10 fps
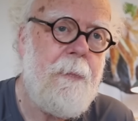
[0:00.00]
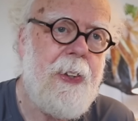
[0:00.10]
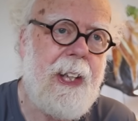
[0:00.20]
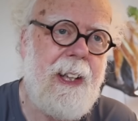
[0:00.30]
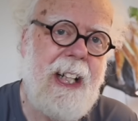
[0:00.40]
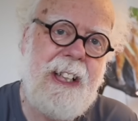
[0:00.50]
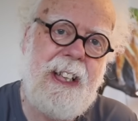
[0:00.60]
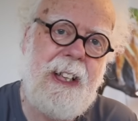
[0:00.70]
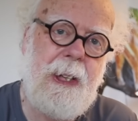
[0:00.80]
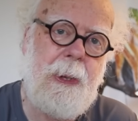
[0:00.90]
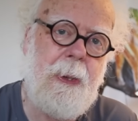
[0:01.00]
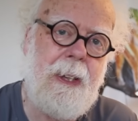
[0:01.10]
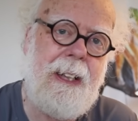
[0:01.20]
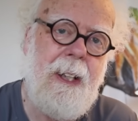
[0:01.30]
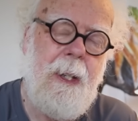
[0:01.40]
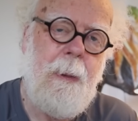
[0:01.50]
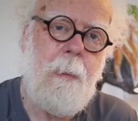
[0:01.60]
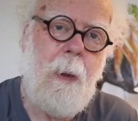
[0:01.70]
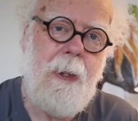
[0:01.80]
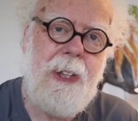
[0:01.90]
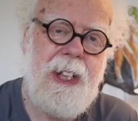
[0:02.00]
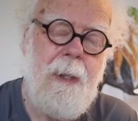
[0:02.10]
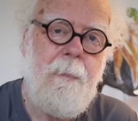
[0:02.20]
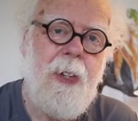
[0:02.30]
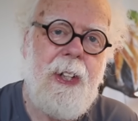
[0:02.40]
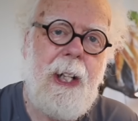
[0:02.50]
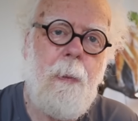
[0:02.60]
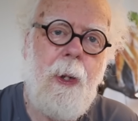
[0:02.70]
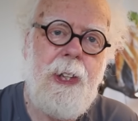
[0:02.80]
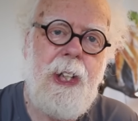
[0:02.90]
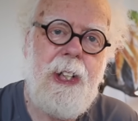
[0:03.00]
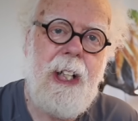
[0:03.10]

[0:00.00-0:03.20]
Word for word: The classic story was they wanted